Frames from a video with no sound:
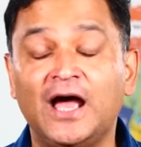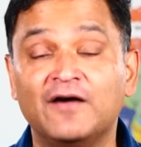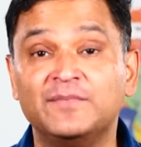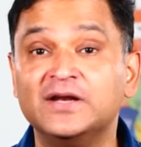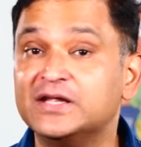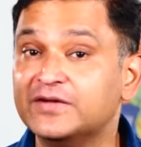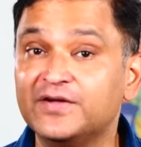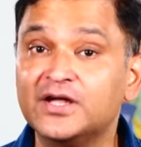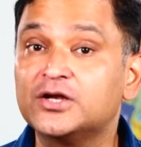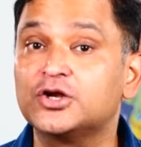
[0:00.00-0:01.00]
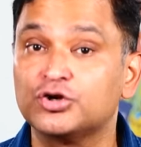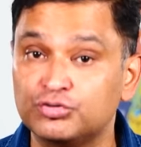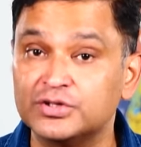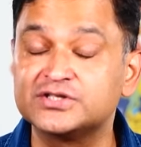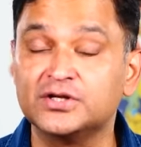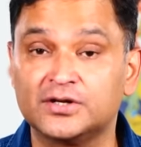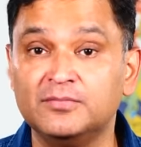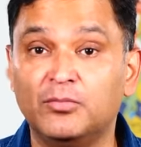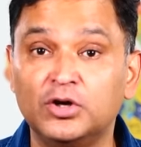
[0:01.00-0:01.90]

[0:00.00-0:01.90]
have been giving it to a certain